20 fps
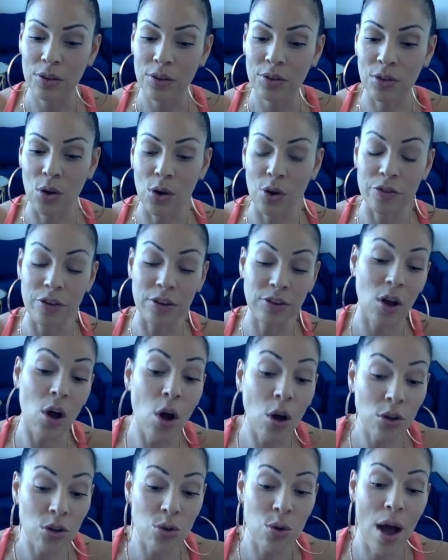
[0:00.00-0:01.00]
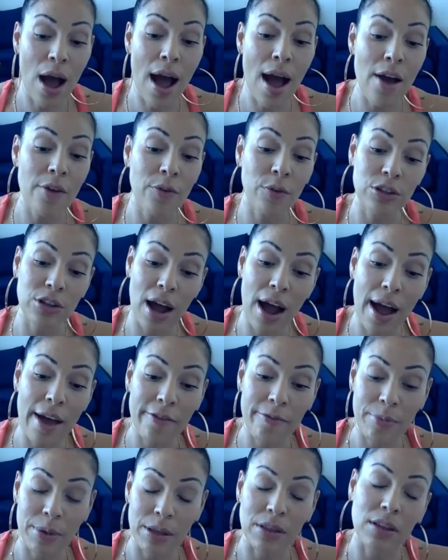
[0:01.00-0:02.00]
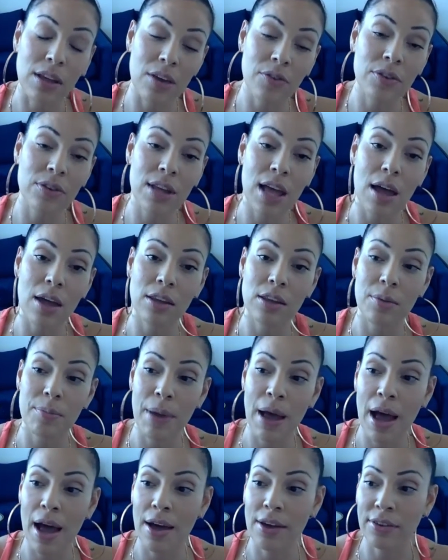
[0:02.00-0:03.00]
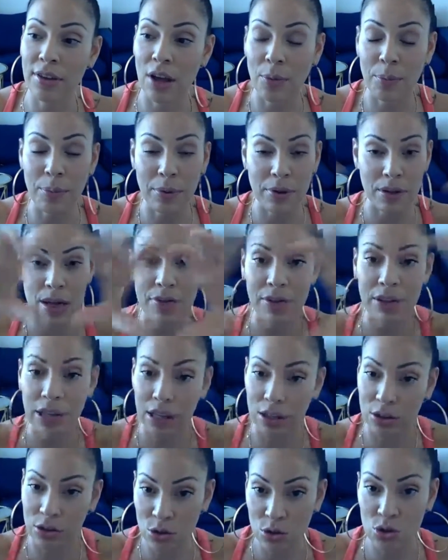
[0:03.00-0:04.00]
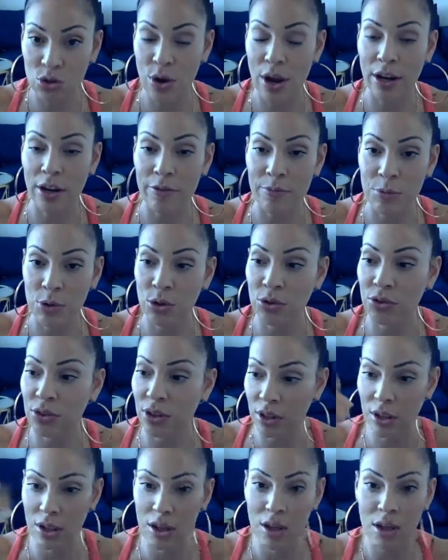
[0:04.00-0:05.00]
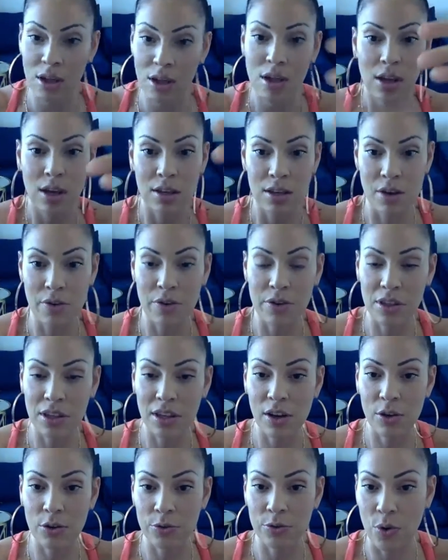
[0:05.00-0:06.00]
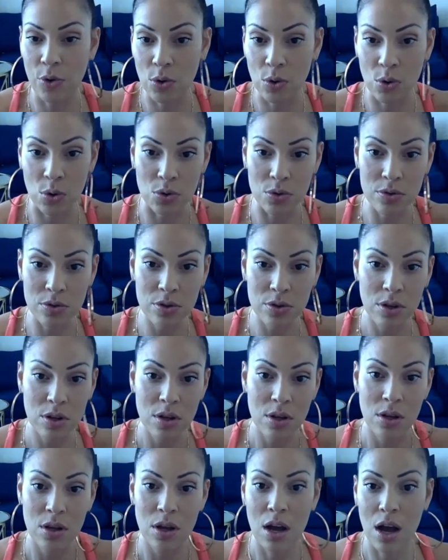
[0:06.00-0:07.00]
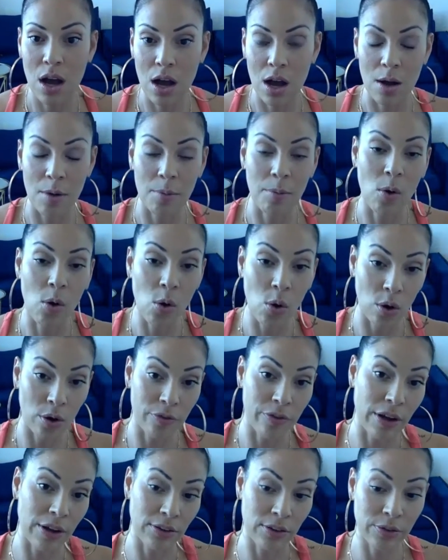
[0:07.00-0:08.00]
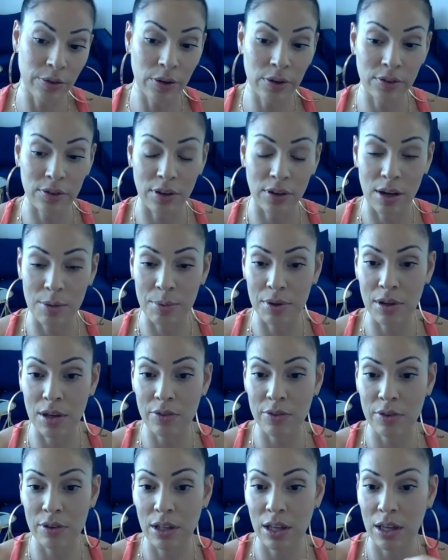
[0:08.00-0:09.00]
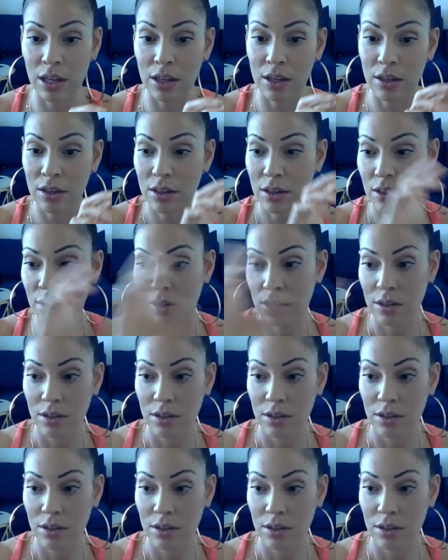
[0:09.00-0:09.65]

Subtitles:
So if that's all you have, which I've been given that in the past, I've been given like a 2-track of music and everything else vocals, or vice versa. I've been given like,